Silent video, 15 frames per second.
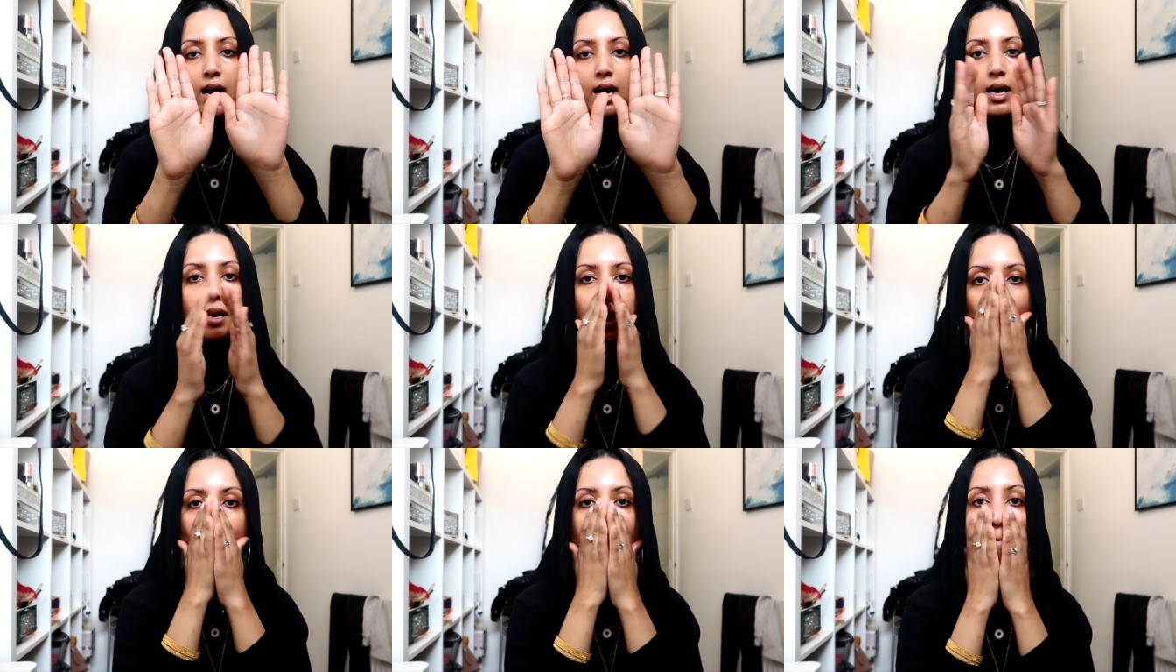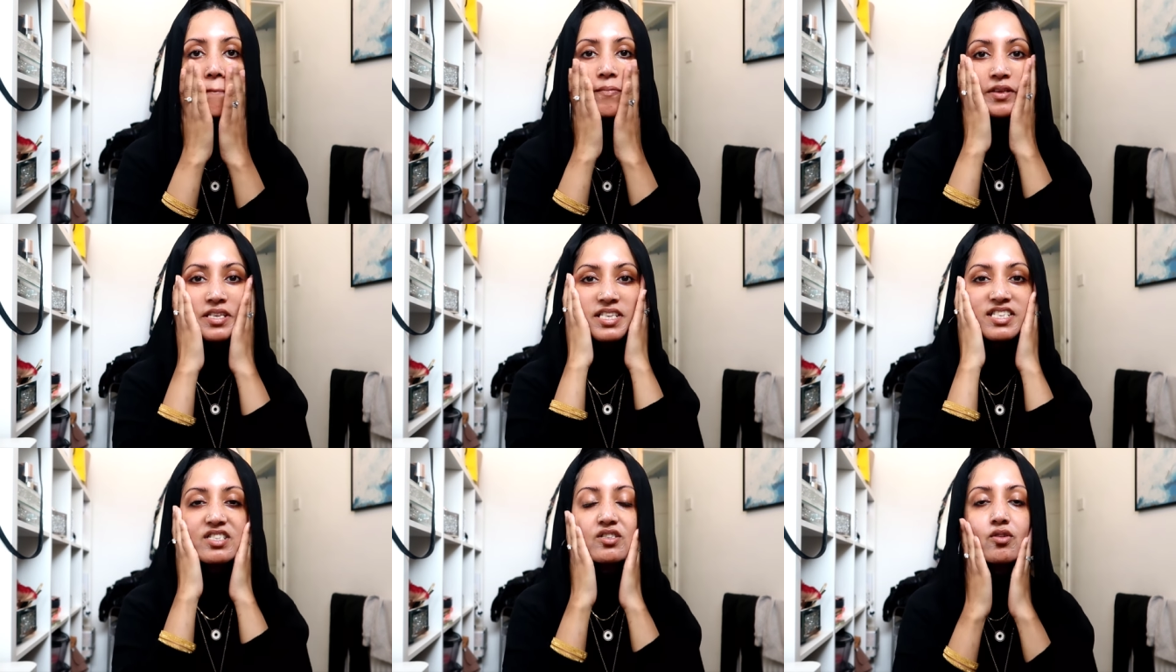And
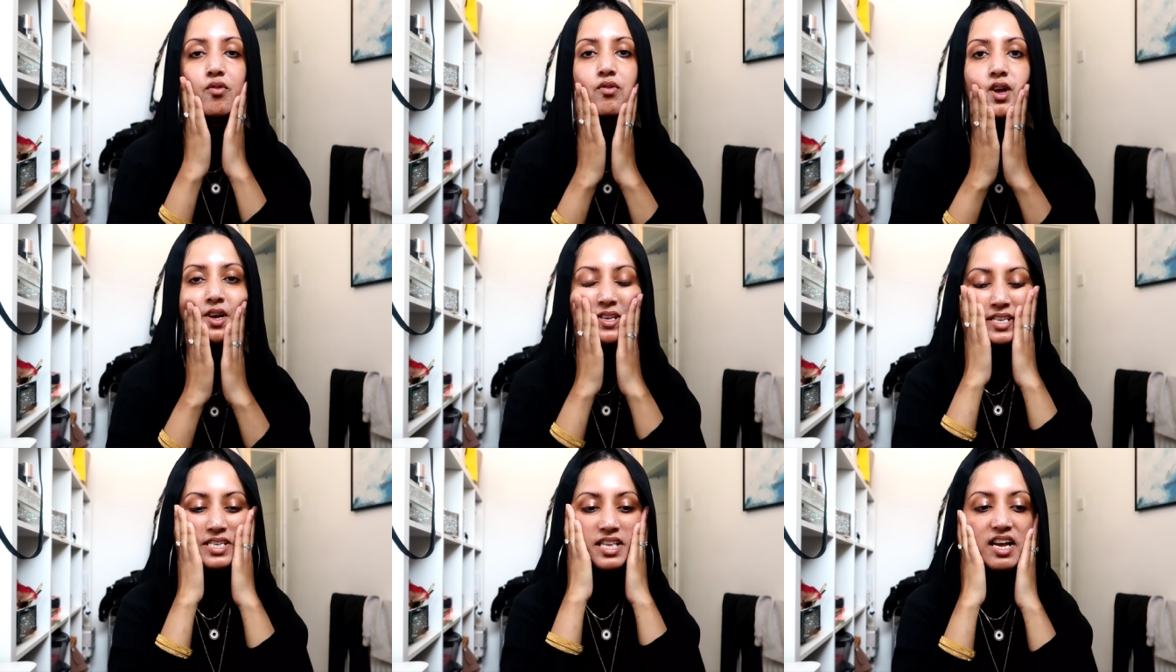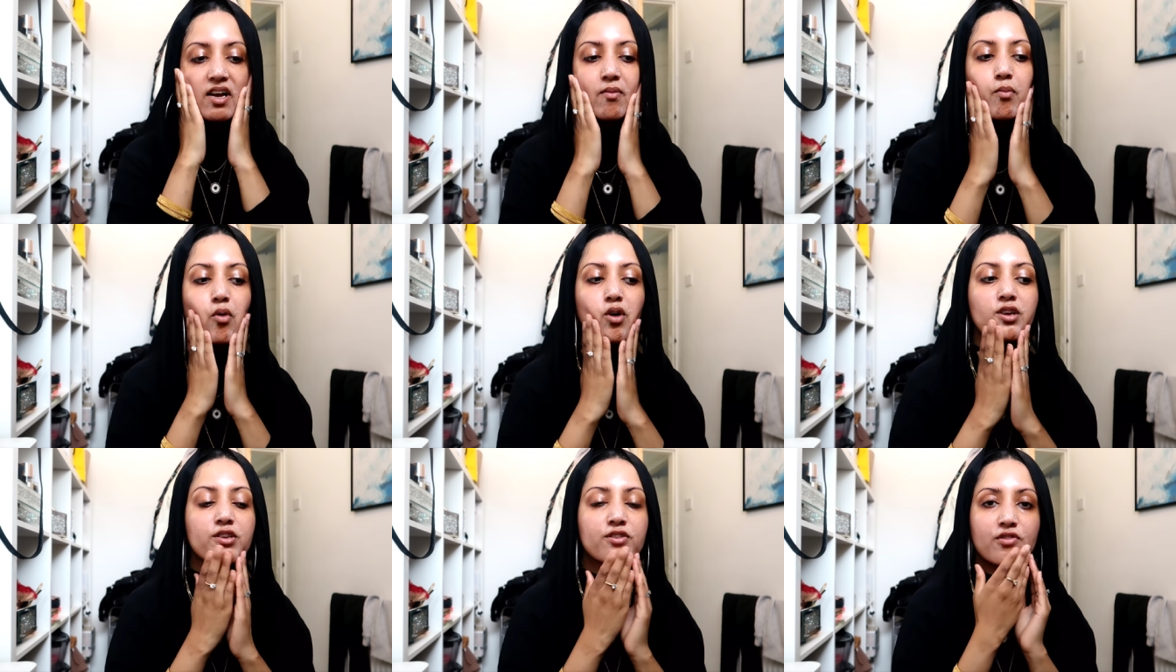this is so nice. It's like a
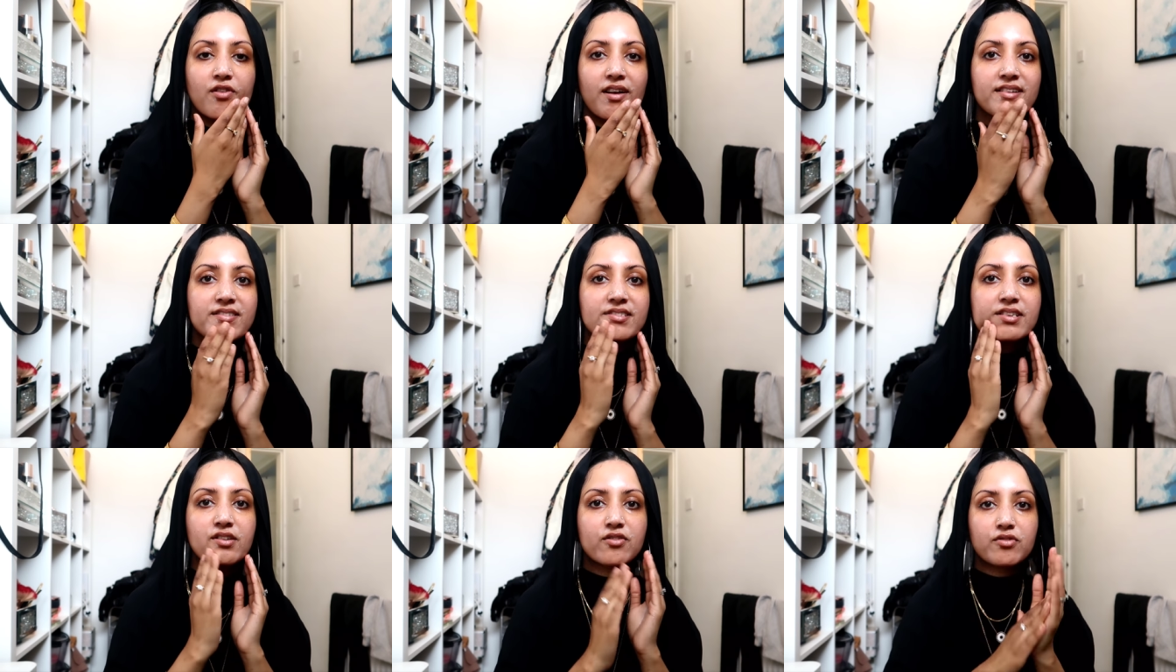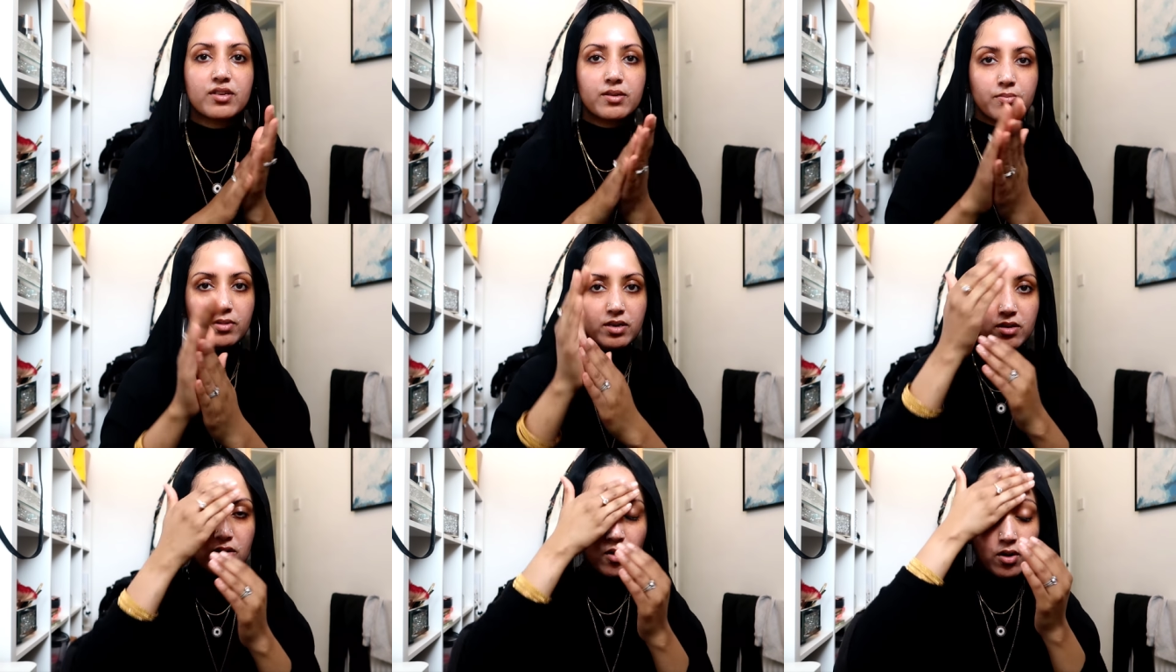moisturizing
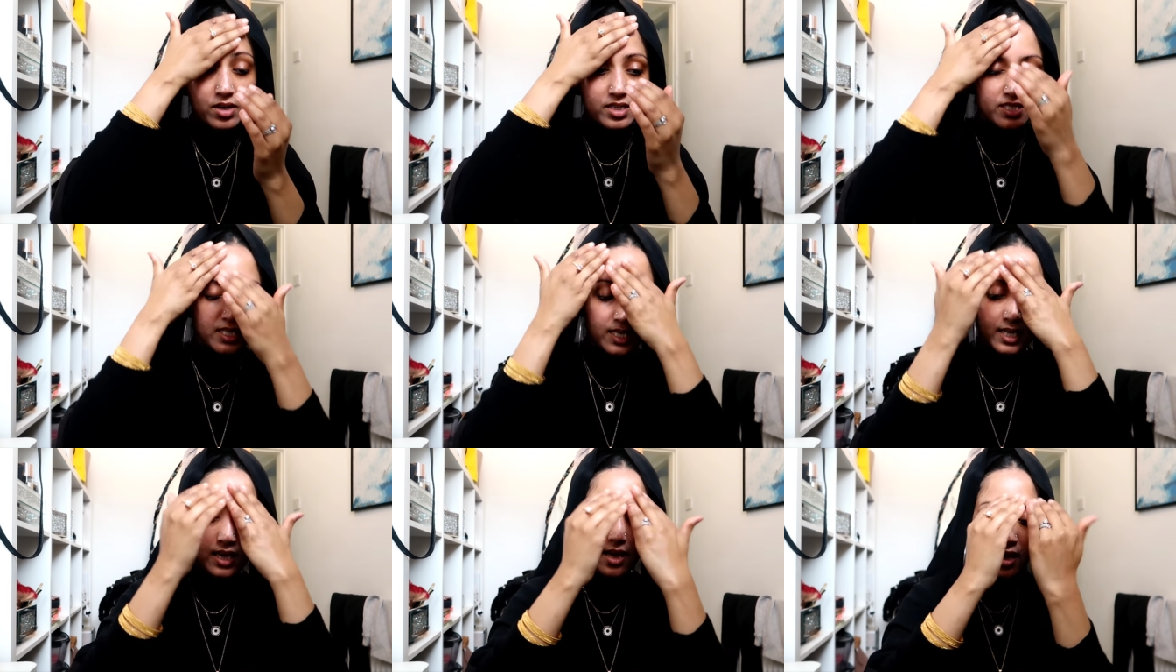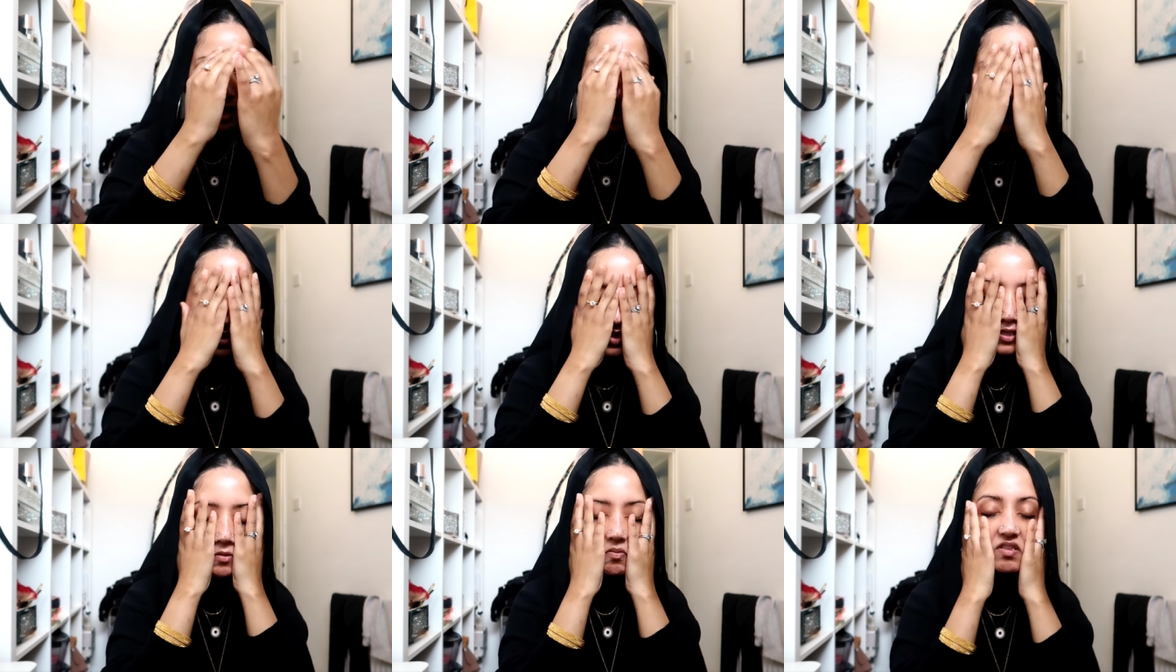cream, honestly.
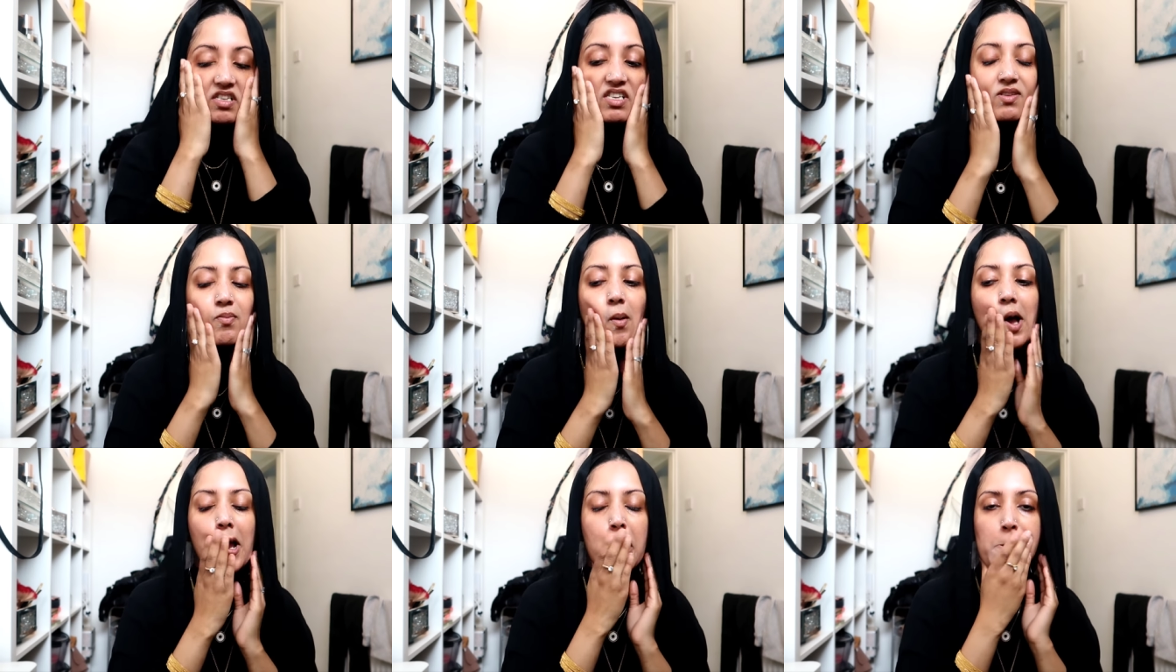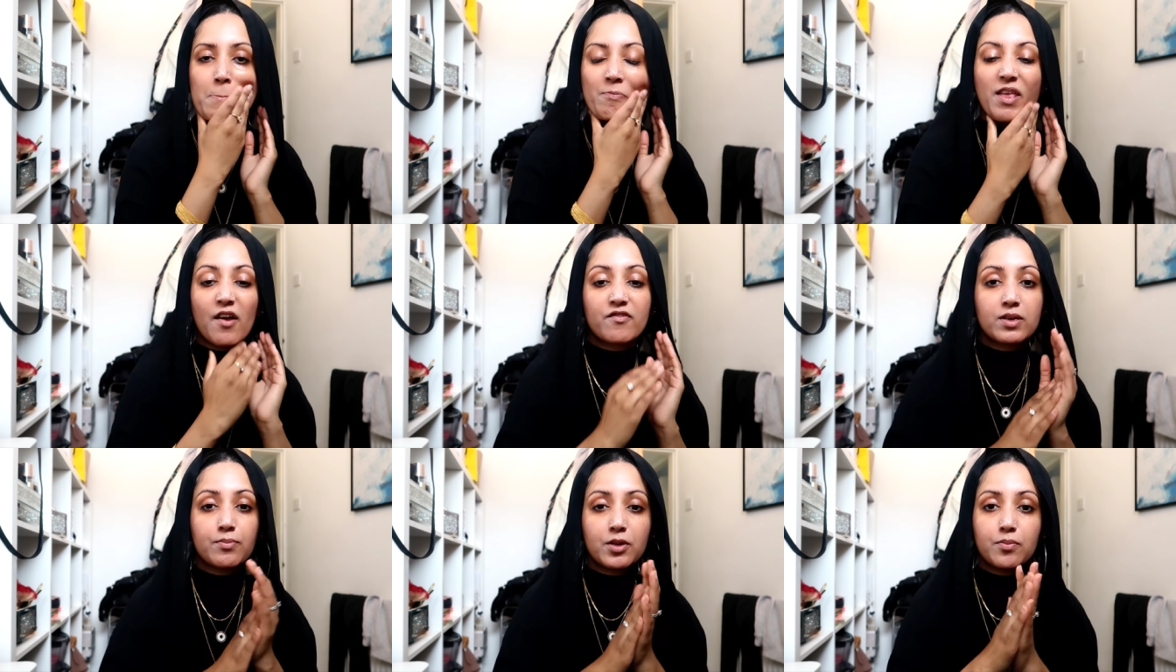So this one is by
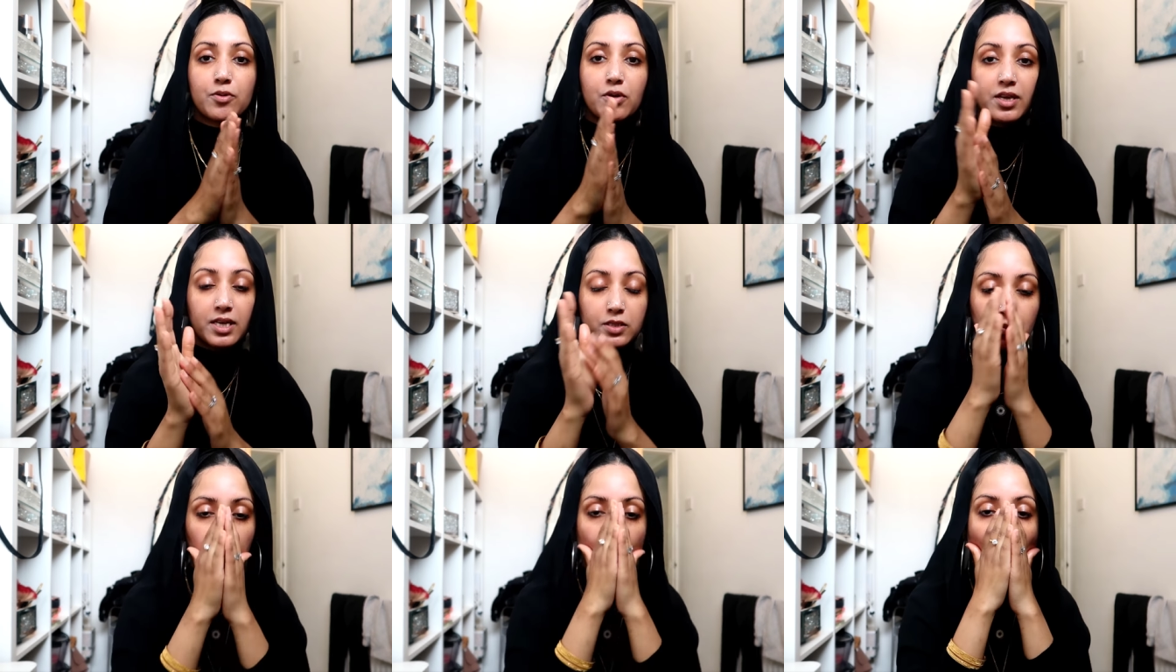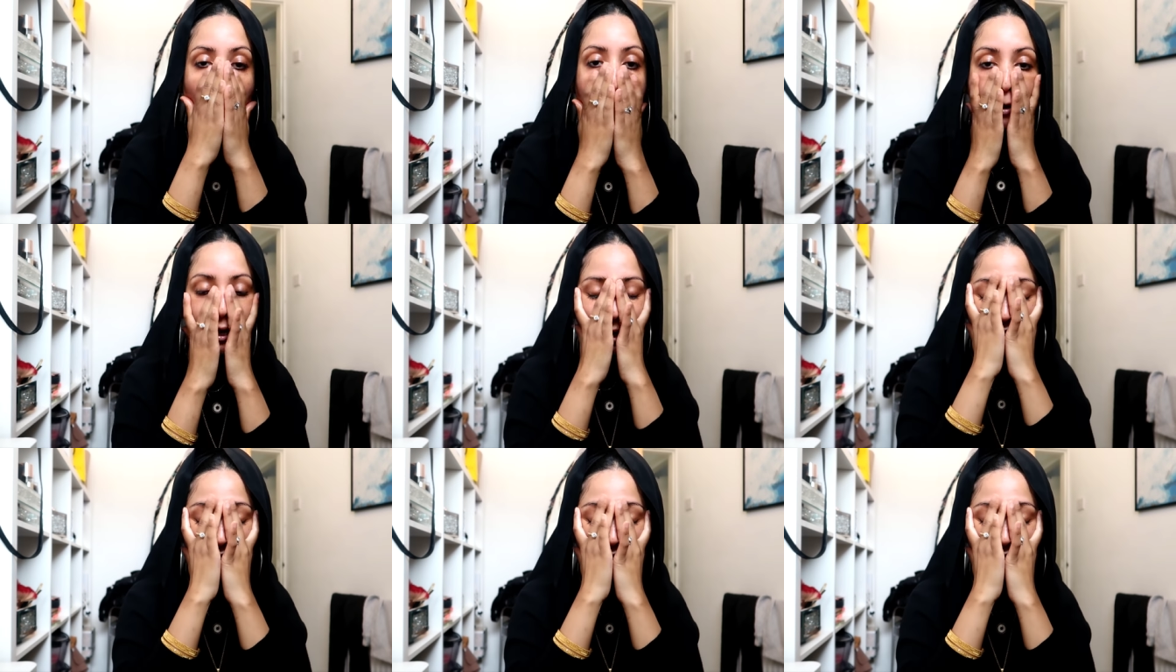FWBE as well.